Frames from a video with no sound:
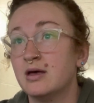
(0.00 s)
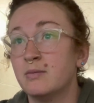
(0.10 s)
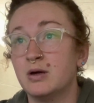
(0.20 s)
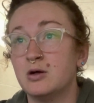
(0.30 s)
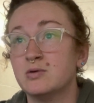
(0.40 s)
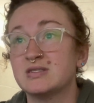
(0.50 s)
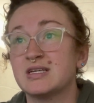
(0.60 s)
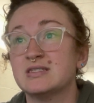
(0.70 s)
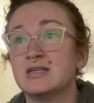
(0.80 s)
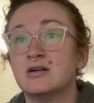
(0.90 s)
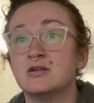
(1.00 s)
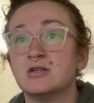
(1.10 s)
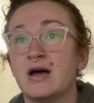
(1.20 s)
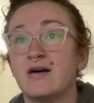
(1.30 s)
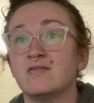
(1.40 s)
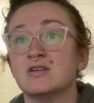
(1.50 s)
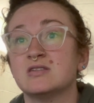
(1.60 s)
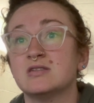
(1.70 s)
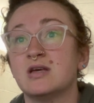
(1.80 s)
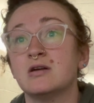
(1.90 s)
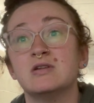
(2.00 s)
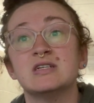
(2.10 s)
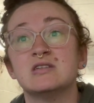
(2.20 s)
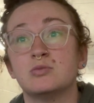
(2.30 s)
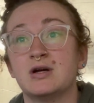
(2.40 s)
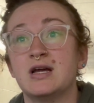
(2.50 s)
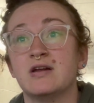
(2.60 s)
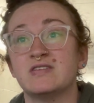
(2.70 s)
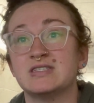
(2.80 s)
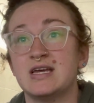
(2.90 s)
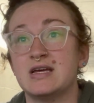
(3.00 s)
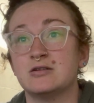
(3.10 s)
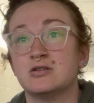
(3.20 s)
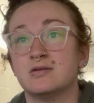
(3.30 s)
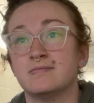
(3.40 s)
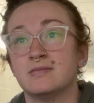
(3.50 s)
but who was considered to have the subtlest brain of his age.